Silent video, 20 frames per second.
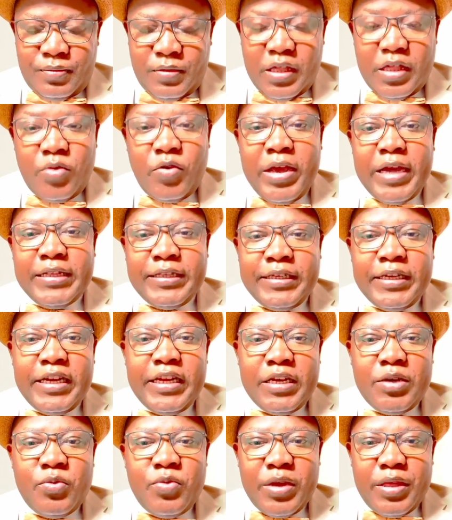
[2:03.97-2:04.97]
They were
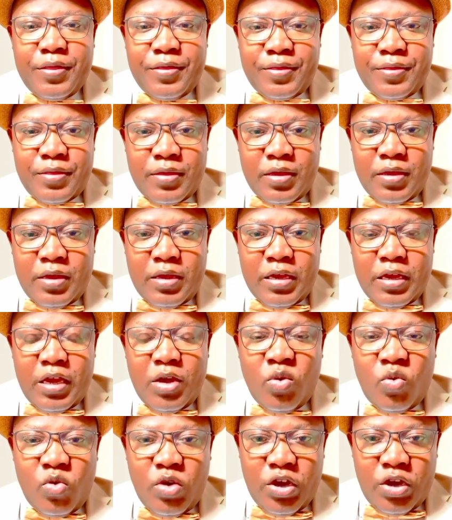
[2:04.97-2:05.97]
dealing with
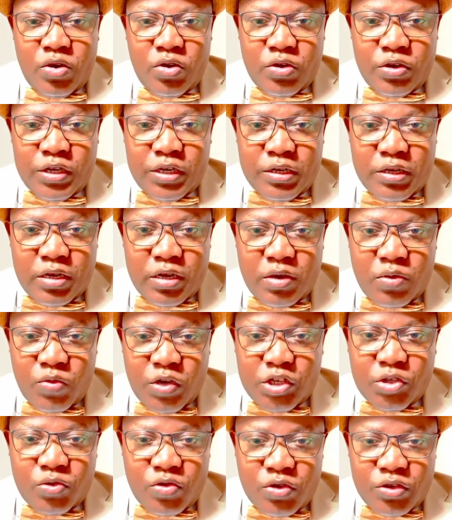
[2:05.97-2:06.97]
a world
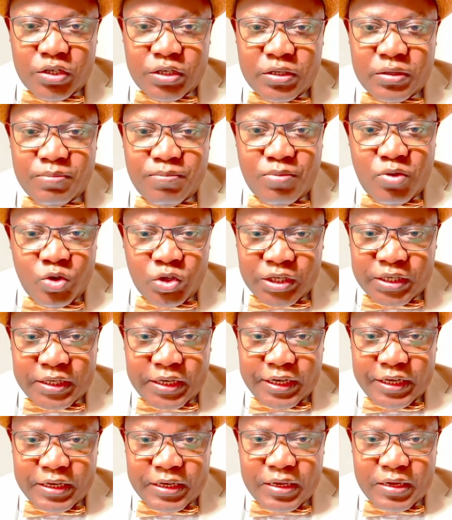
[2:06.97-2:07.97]
which was
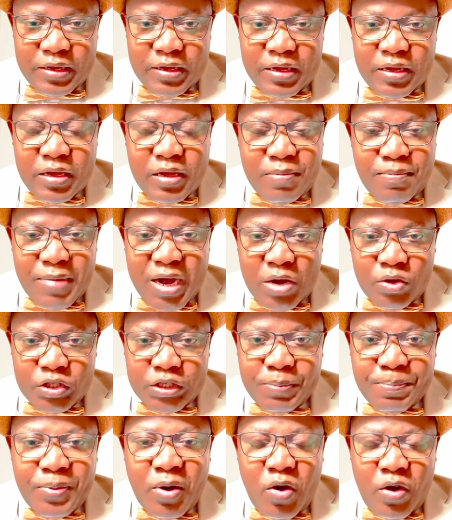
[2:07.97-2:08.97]
mostly
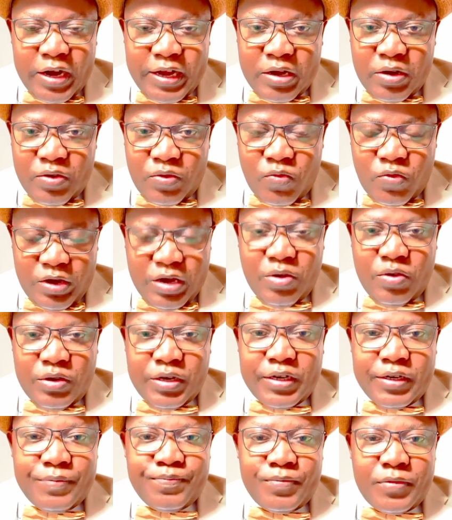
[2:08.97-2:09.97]
multipolar world,
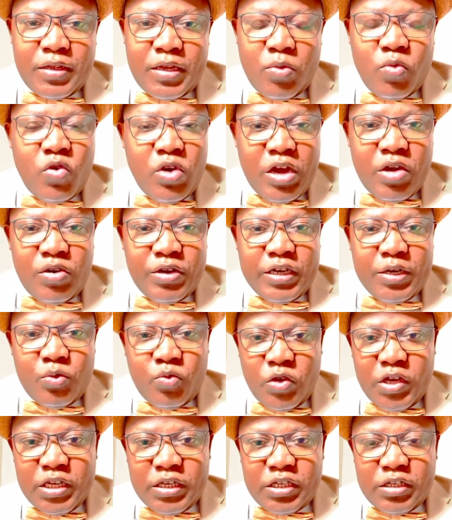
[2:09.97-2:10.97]
a world
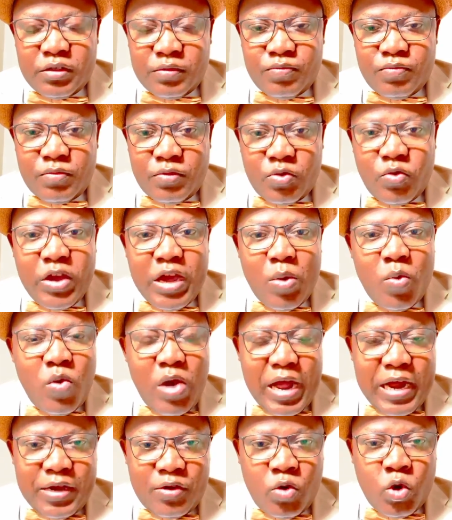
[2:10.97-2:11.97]
in which there were
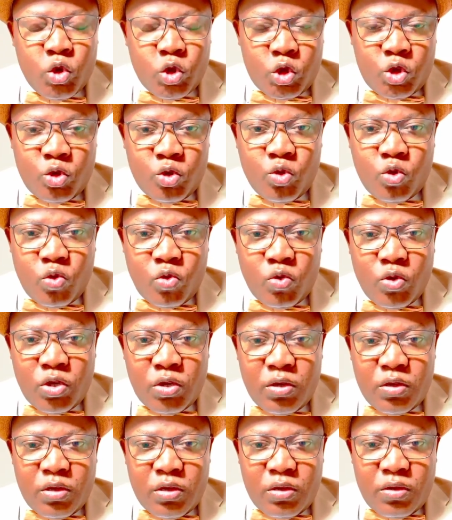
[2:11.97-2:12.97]
one or two
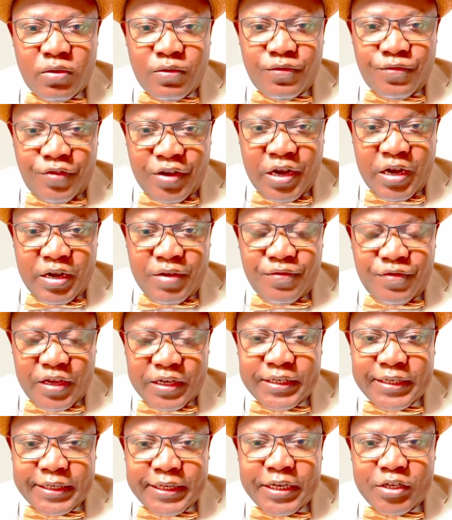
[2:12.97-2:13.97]
very
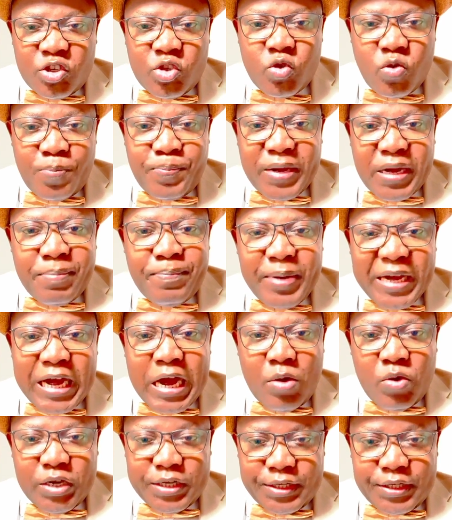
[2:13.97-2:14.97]
vested
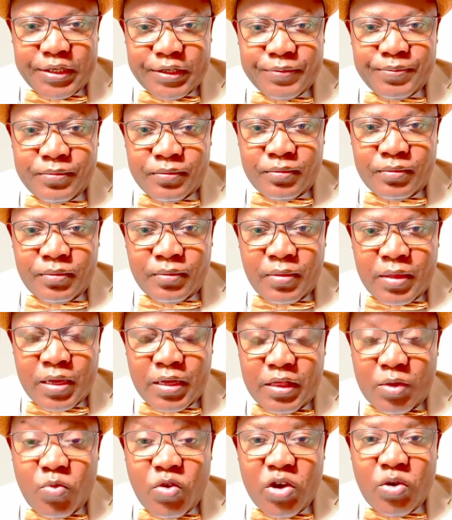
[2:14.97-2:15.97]
superpowers.
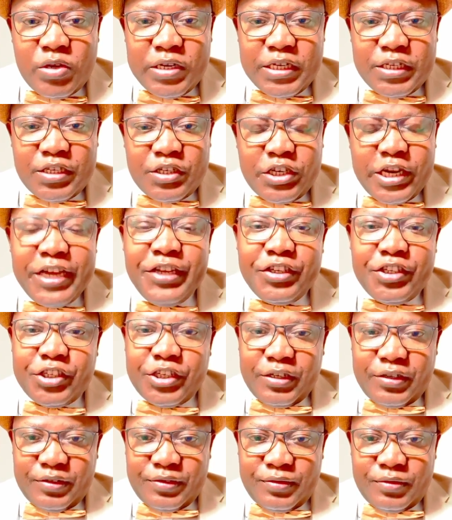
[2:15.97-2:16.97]
The world is changing.